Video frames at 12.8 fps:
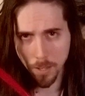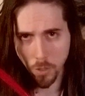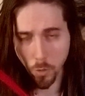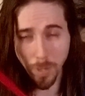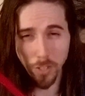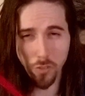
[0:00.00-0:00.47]

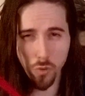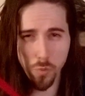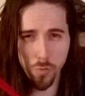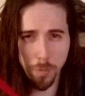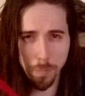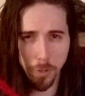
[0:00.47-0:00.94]
You may
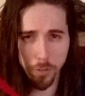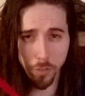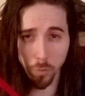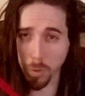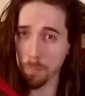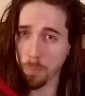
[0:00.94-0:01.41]
choose to
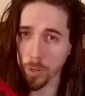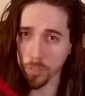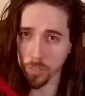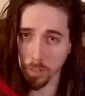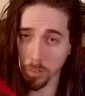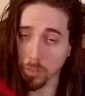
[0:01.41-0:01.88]
purchase 1-point
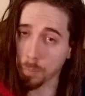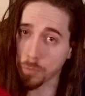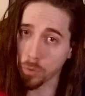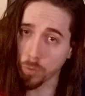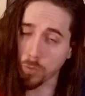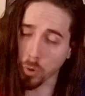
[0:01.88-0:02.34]
skills up
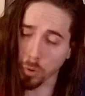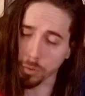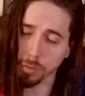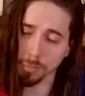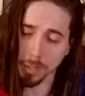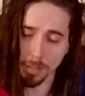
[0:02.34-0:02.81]
to, of
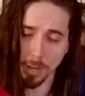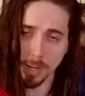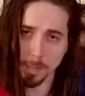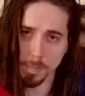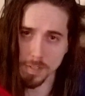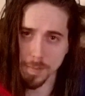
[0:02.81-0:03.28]
course, 3
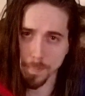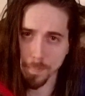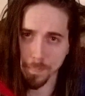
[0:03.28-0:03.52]
times.